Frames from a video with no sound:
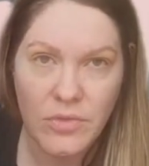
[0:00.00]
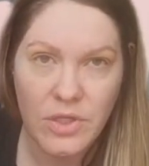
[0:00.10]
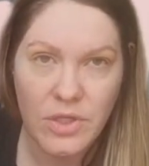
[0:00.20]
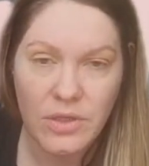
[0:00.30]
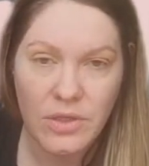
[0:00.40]

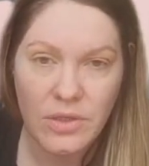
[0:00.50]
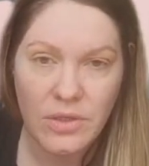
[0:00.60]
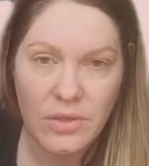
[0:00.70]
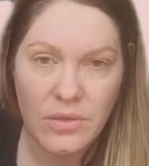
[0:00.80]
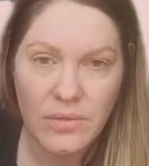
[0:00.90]

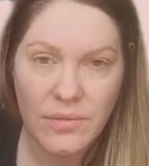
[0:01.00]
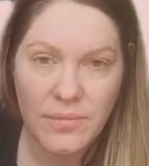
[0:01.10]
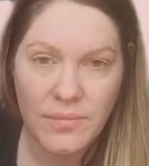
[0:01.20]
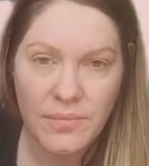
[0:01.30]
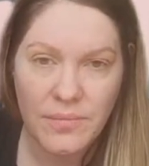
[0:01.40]

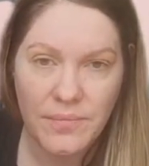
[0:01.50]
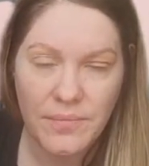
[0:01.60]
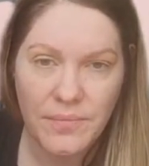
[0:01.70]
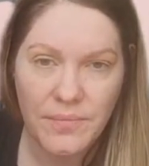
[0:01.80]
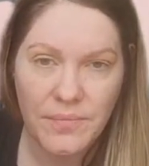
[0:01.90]

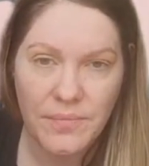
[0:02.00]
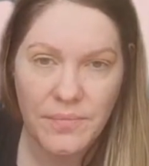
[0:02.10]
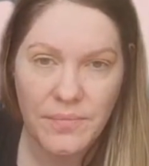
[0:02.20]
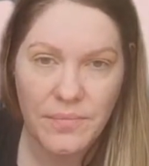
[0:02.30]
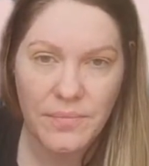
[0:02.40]

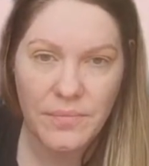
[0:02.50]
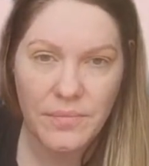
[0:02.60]
Nobody speaks.